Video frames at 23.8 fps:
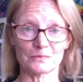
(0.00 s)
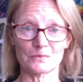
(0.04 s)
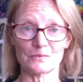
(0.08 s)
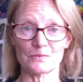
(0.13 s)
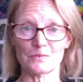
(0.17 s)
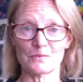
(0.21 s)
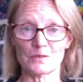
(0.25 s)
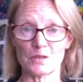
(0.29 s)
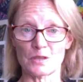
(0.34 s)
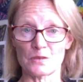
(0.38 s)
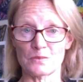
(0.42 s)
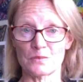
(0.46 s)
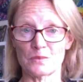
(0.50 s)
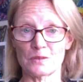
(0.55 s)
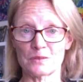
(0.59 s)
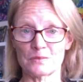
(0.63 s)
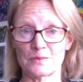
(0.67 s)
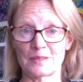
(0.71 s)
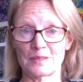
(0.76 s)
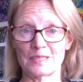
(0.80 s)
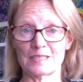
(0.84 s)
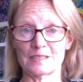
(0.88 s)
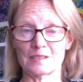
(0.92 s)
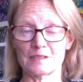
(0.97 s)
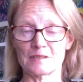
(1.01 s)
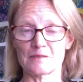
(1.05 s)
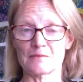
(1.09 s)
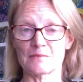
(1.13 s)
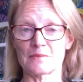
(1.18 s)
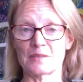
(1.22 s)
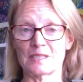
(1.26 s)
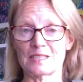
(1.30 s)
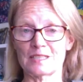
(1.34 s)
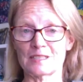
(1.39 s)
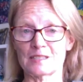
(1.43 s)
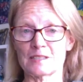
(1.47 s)
So we
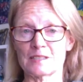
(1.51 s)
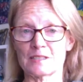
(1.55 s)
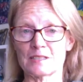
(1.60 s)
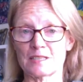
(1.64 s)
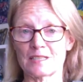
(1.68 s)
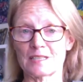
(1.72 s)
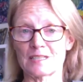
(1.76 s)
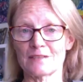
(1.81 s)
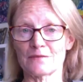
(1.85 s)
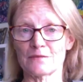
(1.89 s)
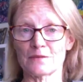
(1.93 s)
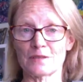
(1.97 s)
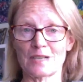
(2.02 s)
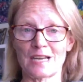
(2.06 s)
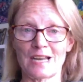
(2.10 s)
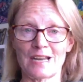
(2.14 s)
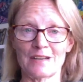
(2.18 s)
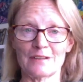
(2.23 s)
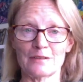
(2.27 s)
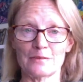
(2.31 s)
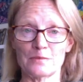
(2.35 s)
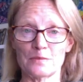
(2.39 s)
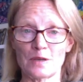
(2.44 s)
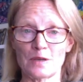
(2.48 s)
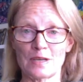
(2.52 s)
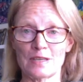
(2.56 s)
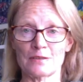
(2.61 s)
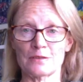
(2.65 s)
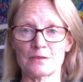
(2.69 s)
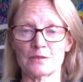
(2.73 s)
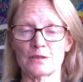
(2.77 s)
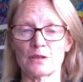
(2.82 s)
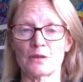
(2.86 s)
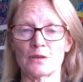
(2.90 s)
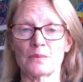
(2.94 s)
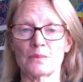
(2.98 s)
can see if we're out of breath
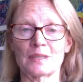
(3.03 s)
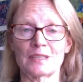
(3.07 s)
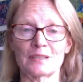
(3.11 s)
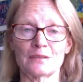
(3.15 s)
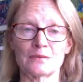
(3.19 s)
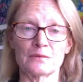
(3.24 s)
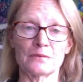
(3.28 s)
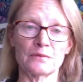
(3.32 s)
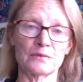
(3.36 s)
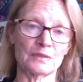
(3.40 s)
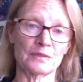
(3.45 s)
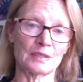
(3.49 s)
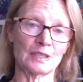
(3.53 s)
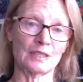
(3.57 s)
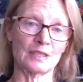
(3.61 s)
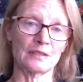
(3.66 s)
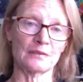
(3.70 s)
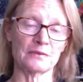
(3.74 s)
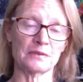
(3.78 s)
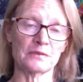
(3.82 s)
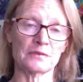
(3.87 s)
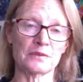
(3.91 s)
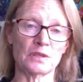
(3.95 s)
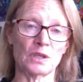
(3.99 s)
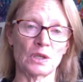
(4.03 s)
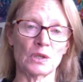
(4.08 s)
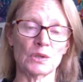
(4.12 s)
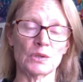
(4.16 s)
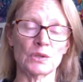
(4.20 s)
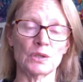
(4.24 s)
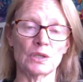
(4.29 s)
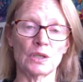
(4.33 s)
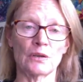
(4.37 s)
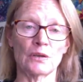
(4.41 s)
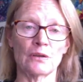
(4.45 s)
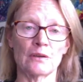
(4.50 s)
or not. We can feel if we've got
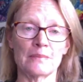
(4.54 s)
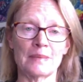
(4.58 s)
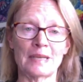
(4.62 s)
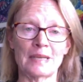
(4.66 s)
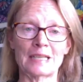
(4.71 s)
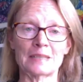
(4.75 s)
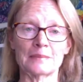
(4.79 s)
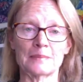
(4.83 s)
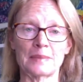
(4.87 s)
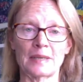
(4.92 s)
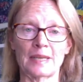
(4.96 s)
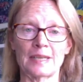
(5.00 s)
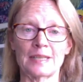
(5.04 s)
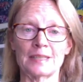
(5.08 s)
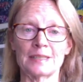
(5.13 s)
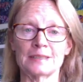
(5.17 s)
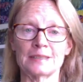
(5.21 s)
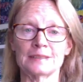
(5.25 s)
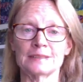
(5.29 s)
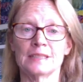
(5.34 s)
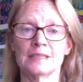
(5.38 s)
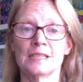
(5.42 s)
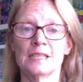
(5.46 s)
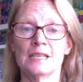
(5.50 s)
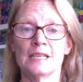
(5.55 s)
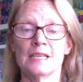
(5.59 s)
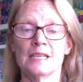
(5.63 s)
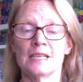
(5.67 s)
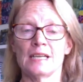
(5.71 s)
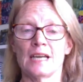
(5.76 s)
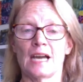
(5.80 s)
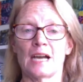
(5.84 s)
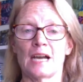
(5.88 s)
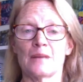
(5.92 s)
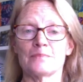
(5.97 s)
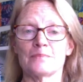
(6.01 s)
the lower back pain.
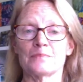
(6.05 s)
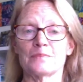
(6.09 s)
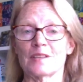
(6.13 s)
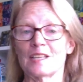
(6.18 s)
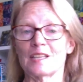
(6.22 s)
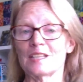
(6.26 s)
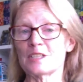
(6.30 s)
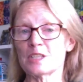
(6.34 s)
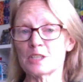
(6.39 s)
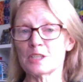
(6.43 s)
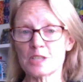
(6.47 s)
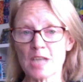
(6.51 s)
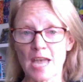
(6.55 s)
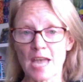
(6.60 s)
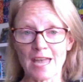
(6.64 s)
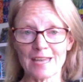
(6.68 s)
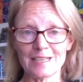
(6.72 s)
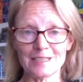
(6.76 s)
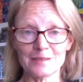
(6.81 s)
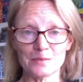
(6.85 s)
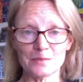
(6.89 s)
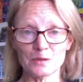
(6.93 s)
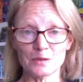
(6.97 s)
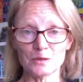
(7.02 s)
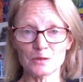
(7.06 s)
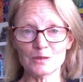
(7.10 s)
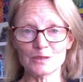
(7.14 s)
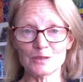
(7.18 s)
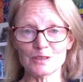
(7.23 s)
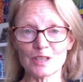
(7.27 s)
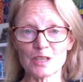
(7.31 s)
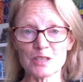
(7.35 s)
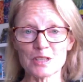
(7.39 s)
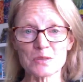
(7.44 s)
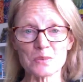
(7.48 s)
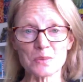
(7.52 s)
It's attainable
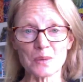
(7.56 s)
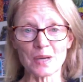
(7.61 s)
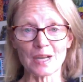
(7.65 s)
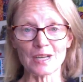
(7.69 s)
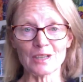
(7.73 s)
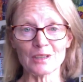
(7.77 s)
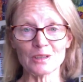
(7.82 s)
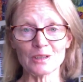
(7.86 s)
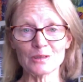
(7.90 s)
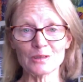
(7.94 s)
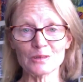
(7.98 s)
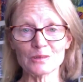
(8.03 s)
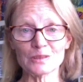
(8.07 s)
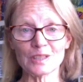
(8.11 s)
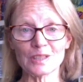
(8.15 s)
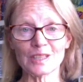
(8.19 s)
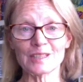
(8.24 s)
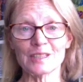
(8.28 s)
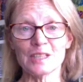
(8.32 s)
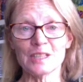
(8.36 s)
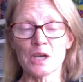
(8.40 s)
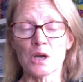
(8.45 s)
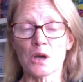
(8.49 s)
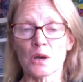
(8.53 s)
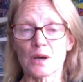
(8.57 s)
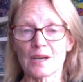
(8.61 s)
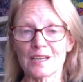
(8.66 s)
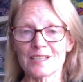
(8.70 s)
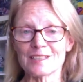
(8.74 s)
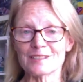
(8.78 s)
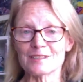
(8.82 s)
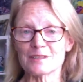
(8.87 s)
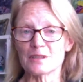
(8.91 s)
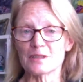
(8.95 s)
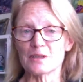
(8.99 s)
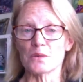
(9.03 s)
as well.
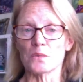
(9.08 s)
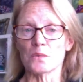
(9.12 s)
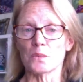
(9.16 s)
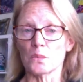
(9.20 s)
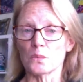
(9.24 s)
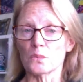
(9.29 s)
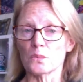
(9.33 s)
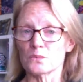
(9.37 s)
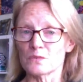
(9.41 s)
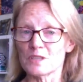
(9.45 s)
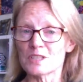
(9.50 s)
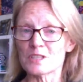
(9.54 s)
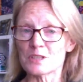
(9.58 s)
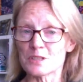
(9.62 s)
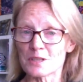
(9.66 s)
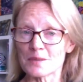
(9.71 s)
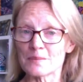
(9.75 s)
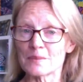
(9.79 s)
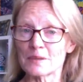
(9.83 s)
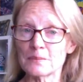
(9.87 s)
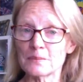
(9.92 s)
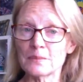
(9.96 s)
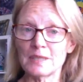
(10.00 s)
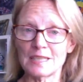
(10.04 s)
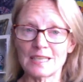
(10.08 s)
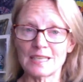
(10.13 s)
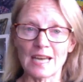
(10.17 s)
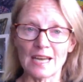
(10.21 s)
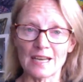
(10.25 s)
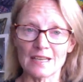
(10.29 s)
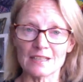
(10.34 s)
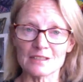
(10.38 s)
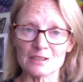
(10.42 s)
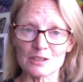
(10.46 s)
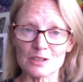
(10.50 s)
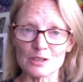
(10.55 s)
This is something we
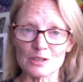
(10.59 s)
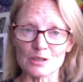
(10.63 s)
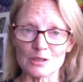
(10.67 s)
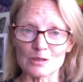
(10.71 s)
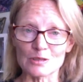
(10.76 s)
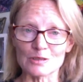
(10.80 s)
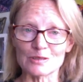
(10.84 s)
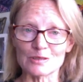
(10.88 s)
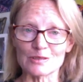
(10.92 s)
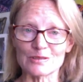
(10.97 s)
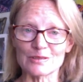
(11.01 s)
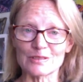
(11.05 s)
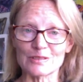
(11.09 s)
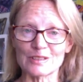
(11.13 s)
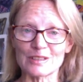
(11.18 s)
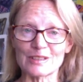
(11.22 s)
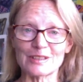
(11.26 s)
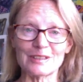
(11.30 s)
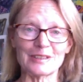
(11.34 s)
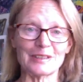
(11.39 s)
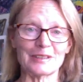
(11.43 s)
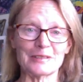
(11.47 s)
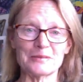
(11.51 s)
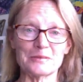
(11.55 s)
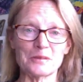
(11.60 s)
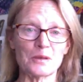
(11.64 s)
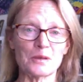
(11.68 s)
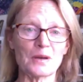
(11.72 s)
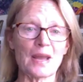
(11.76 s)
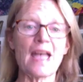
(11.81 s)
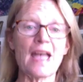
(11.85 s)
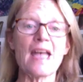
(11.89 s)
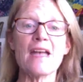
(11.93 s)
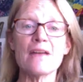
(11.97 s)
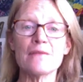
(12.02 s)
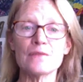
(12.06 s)
can do,
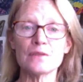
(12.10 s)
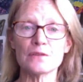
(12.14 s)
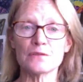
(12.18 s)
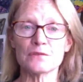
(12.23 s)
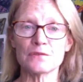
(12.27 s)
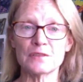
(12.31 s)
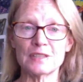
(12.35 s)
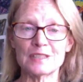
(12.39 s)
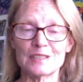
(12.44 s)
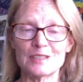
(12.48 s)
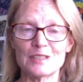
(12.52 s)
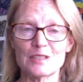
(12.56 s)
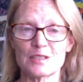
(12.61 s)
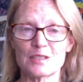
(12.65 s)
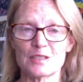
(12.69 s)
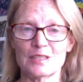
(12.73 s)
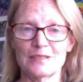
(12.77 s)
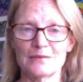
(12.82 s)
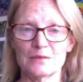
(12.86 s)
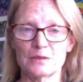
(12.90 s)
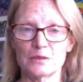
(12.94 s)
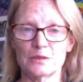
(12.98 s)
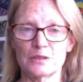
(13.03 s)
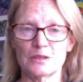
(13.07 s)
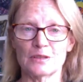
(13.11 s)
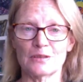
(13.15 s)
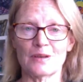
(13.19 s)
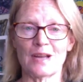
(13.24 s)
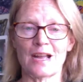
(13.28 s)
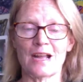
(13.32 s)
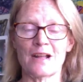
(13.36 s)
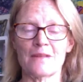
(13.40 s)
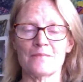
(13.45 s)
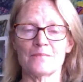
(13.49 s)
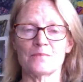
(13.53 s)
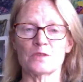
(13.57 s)
whatever fitness level you're
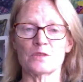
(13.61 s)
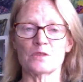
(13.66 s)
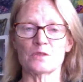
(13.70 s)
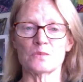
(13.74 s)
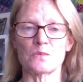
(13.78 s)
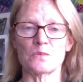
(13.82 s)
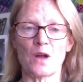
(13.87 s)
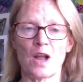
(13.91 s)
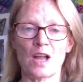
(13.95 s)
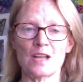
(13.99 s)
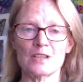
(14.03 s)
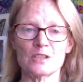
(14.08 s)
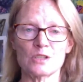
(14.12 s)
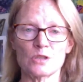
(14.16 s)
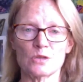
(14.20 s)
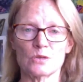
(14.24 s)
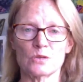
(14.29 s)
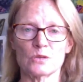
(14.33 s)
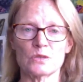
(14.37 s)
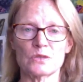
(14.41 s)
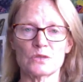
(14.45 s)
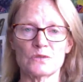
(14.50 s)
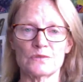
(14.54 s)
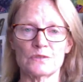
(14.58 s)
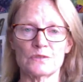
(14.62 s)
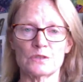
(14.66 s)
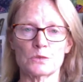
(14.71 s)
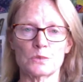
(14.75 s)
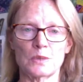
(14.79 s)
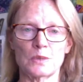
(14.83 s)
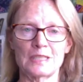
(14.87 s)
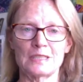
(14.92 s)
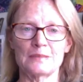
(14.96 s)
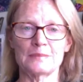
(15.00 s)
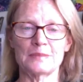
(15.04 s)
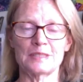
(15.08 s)
at, to ride your horse for
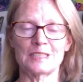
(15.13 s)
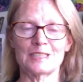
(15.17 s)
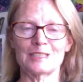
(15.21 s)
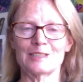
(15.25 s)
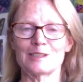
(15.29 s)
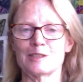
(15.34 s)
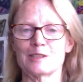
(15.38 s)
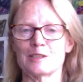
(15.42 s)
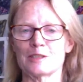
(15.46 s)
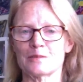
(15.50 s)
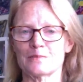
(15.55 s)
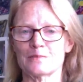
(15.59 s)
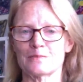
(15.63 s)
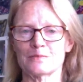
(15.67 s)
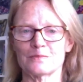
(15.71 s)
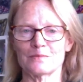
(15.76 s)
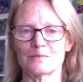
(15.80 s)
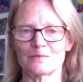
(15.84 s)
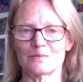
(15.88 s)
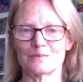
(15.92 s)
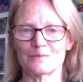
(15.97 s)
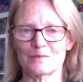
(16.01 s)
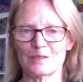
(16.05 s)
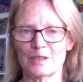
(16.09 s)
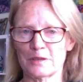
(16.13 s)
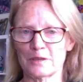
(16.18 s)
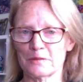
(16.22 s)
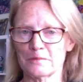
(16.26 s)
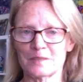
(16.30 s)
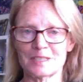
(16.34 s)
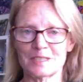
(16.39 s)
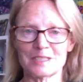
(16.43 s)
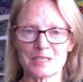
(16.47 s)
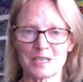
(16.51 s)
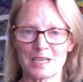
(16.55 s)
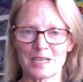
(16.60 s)
20 minutes,
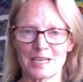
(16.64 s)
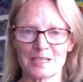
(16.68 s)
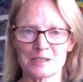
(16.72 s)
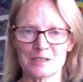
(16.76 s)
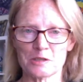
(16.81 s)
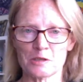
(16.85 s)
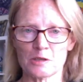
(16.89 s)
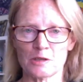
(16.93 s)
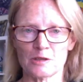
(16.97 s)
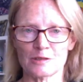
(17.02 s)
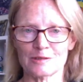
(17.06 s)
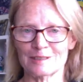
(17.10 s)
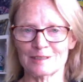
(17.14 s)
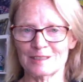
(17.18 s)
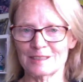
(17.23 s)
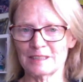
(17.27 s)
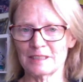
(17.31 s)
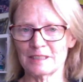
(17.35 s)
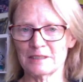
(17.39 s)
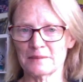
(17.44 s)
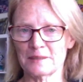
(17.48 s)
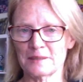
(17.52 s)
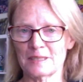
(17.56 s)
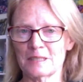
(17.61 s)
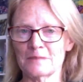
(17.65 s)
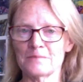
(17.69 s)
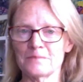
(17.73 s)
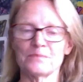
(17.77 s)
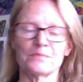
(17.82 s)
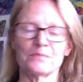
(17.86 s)
let's say at trot in the arena.